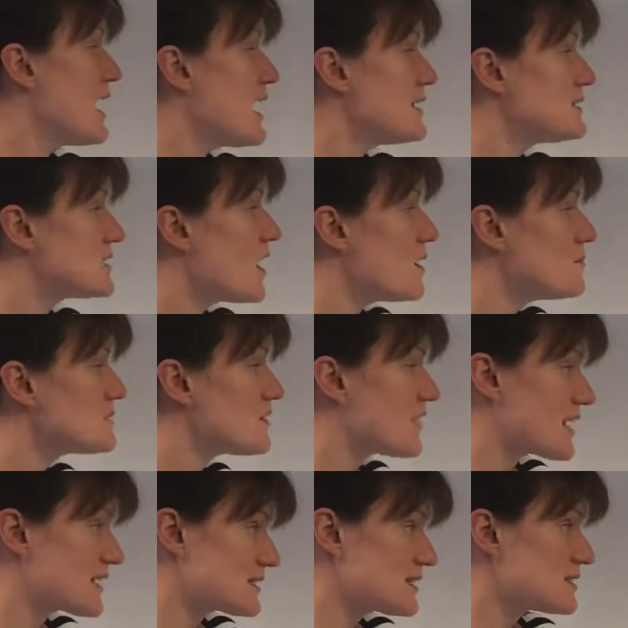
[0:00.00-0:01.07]
In terms of
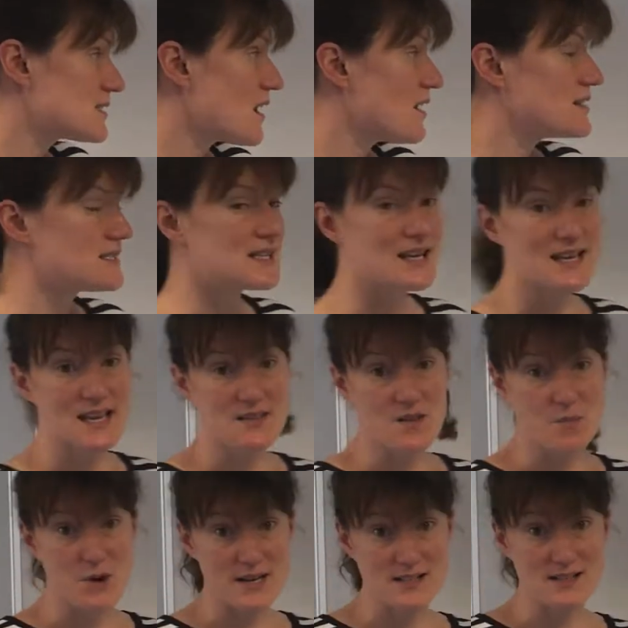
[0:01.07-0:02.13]
exercising in the
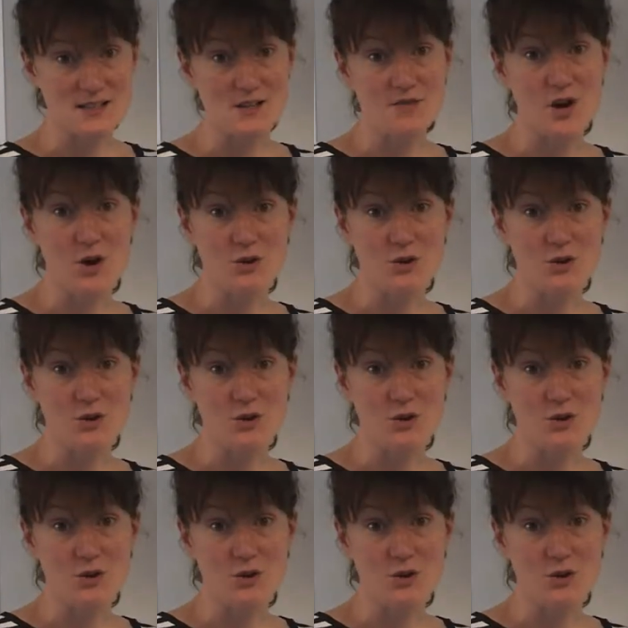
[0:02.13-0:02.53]
presence of